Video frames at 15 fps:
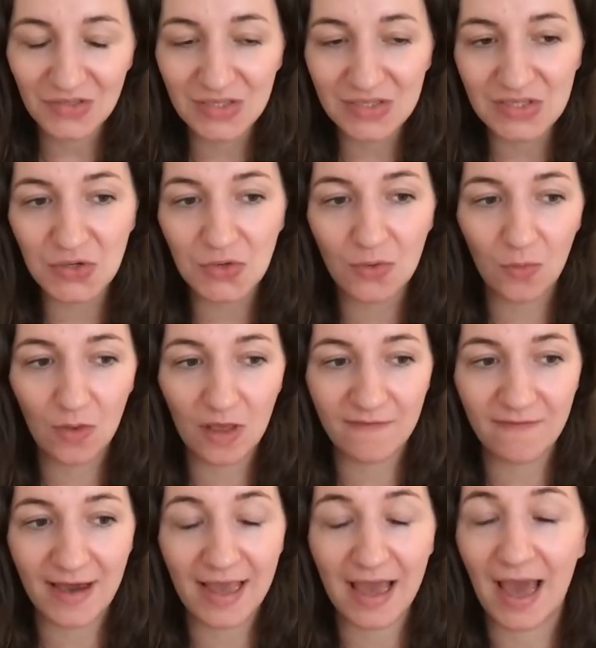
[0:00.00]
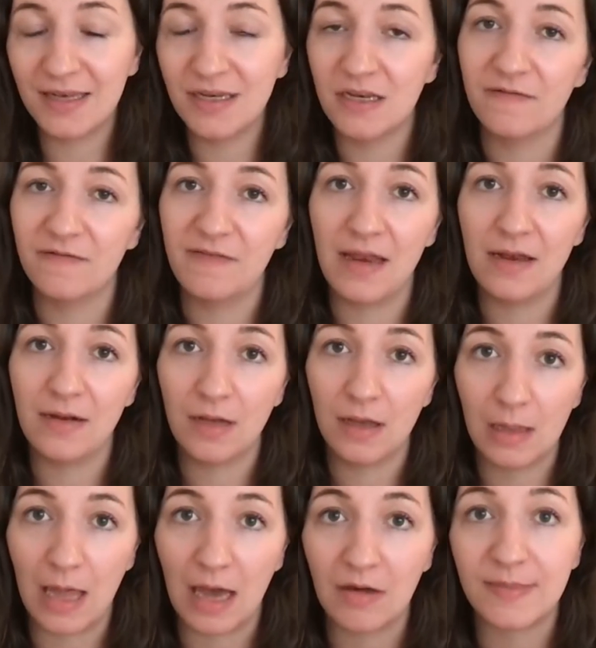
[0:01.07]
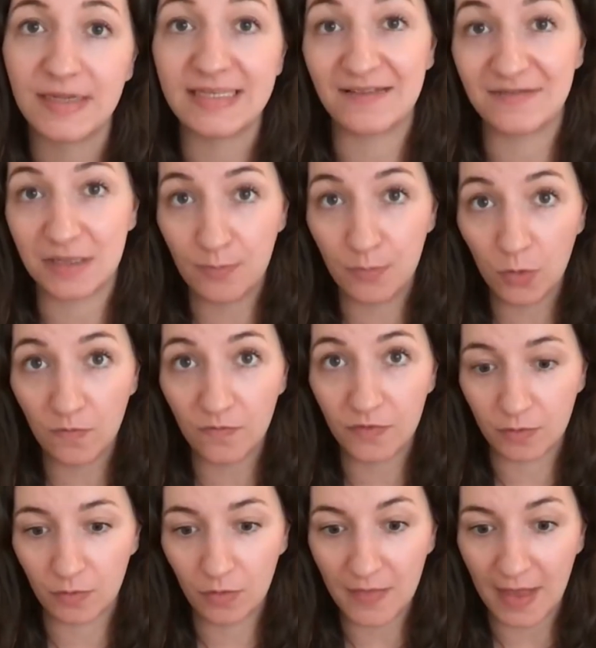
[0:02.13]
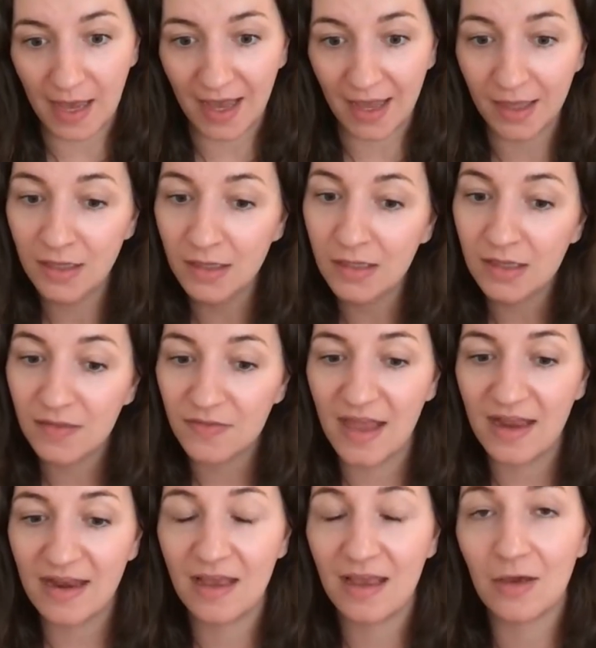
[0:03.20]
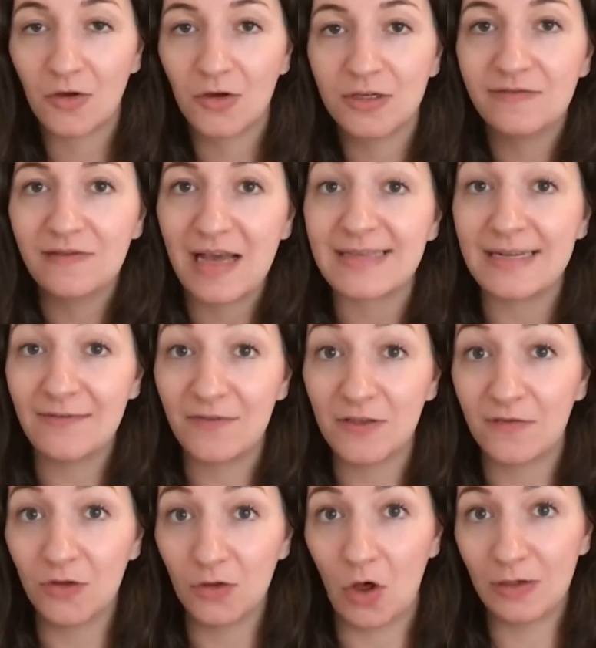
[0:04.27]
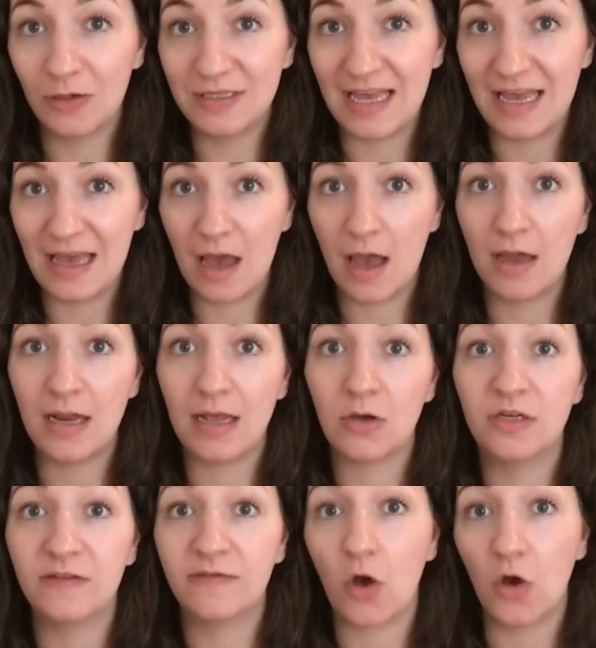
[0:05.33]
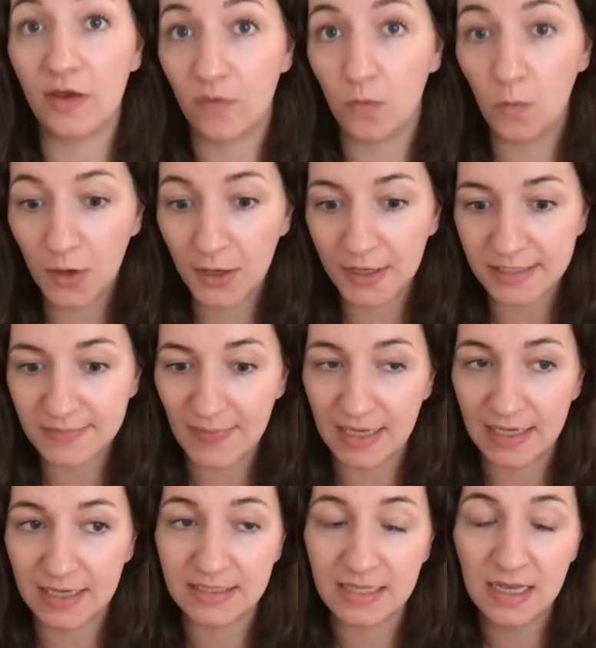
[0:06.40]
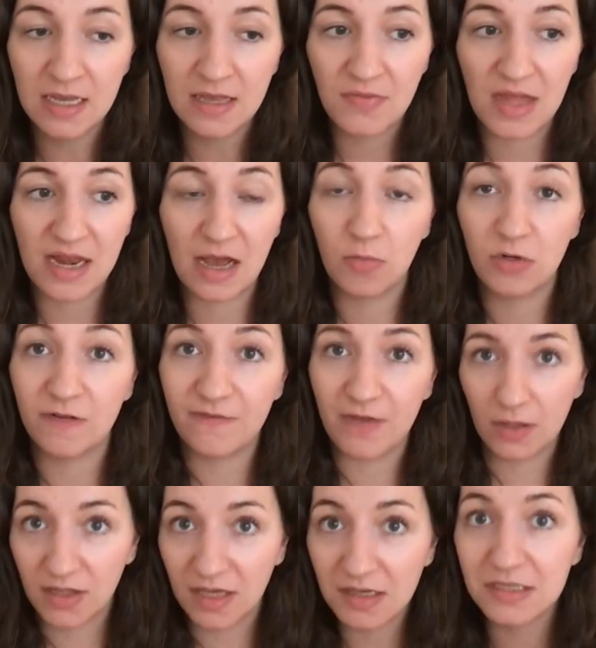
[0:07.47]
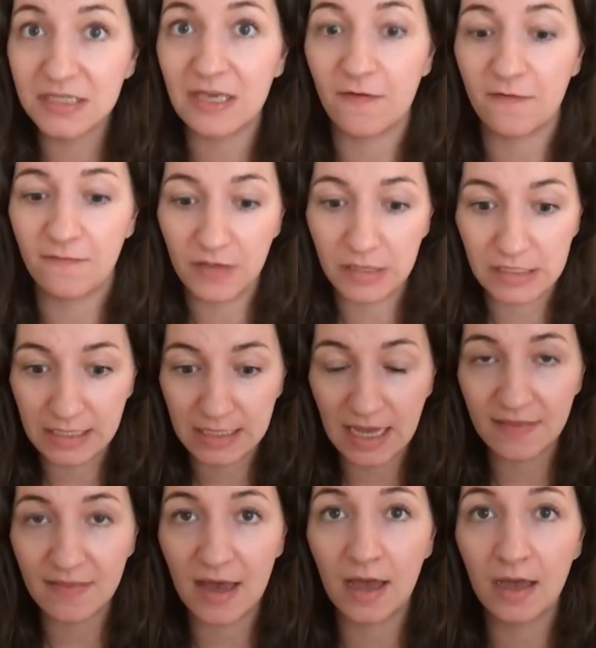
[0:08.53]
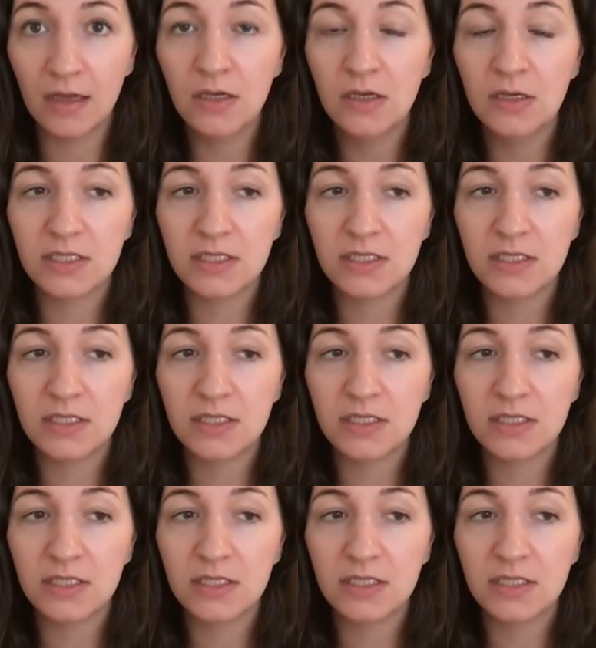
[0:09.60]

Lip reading: So if I hadn't have then allowed myself to move through that, then it could have lasted for the full holiday and it could have got even worse because then I would have felt guilty for feeling like that.